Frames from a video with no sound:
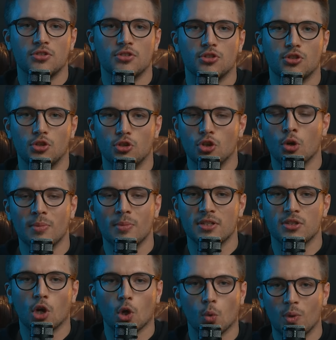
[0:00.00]
so you don't miss
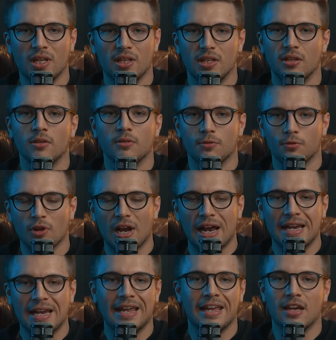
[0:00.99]
our weekly
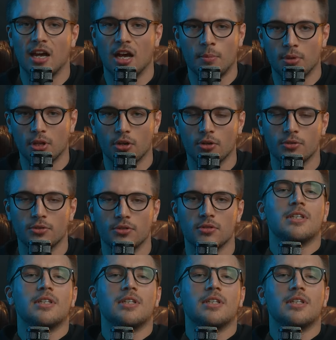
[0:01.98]
Friday uploads.